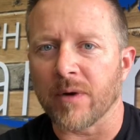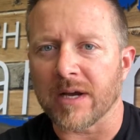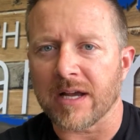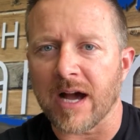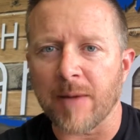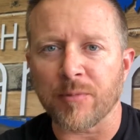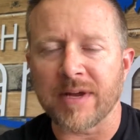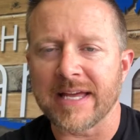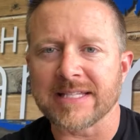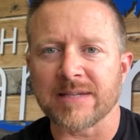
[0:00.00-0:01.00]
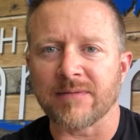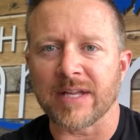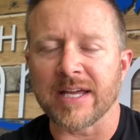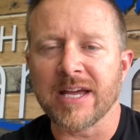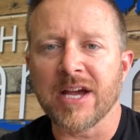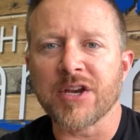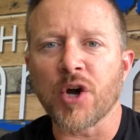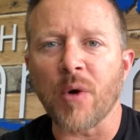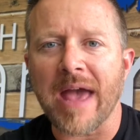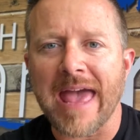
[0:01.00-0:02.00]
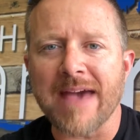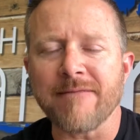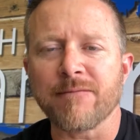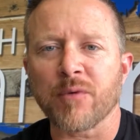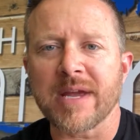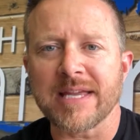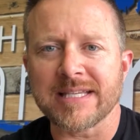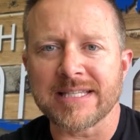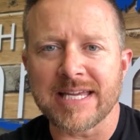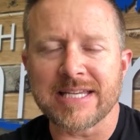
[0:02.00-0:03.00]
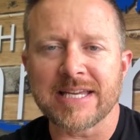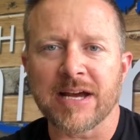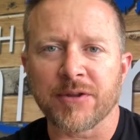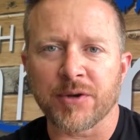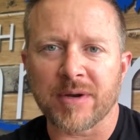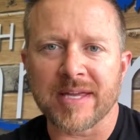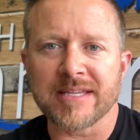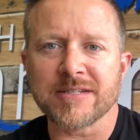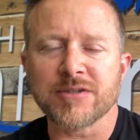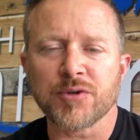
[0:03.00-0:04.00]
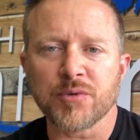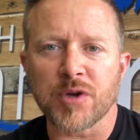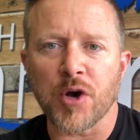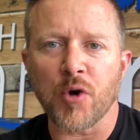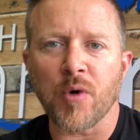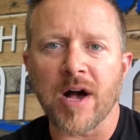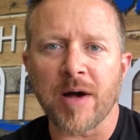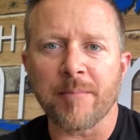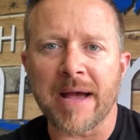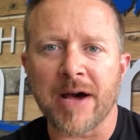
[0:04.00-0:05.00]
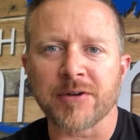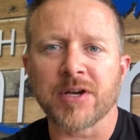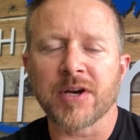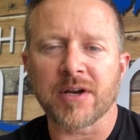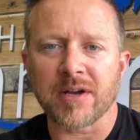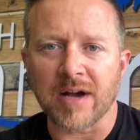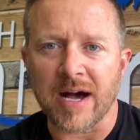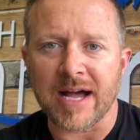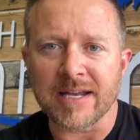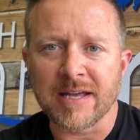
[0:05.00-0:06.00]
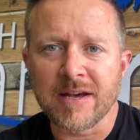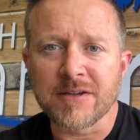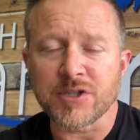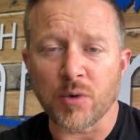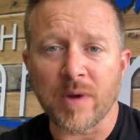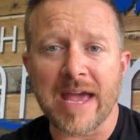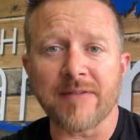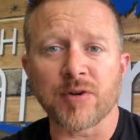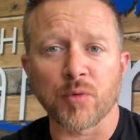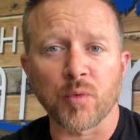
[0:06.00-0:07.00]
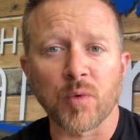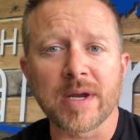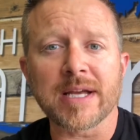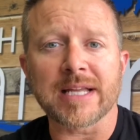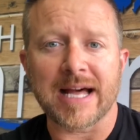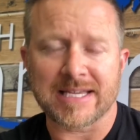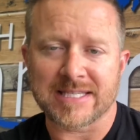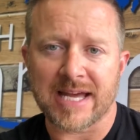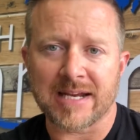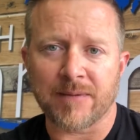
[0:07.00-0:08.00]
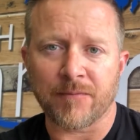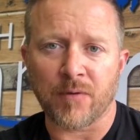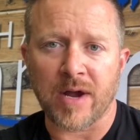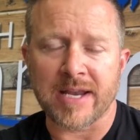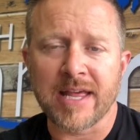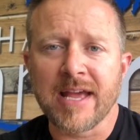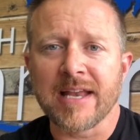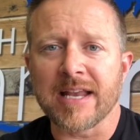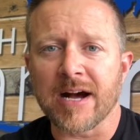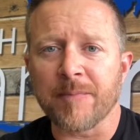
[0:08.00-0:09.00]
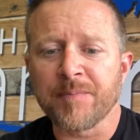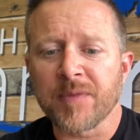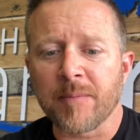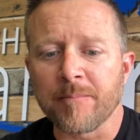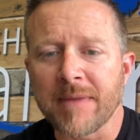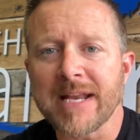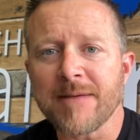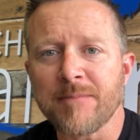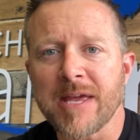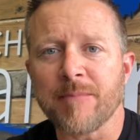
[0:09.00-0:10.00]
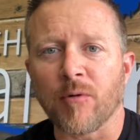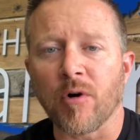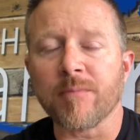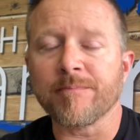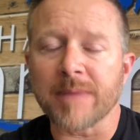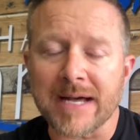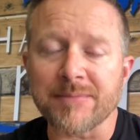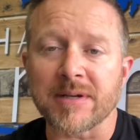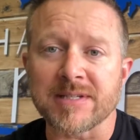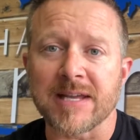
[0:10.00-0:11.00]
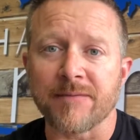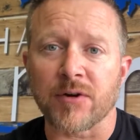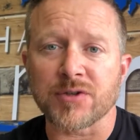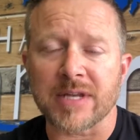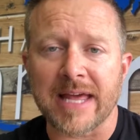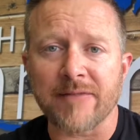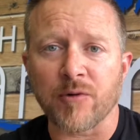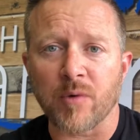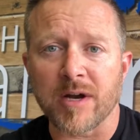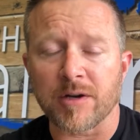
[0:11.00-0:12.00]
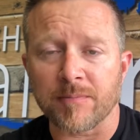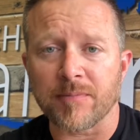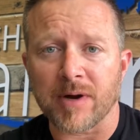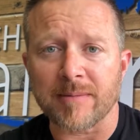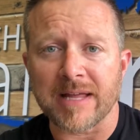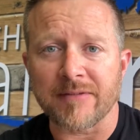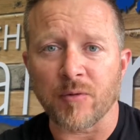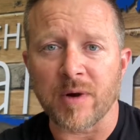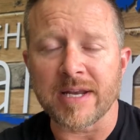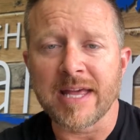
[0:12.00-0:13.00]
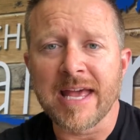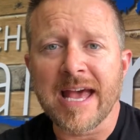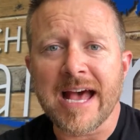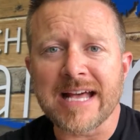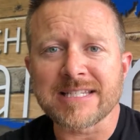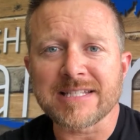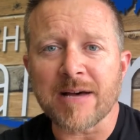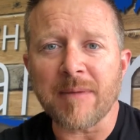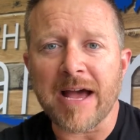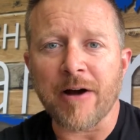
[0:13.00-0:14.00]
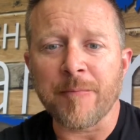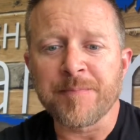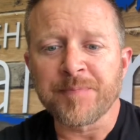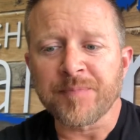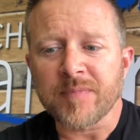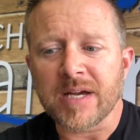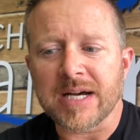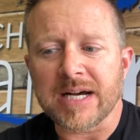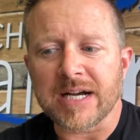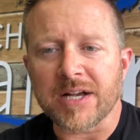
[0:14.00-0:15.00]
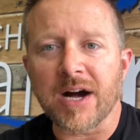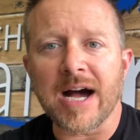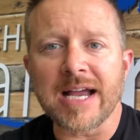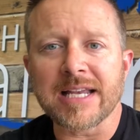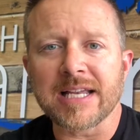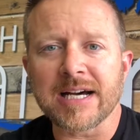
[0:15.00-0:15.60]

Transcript: comprehensively know every detail there is to know about God. So we have to realize that up front. Now, many people, I'd say virtually everyone, or probably everyone, has somehow God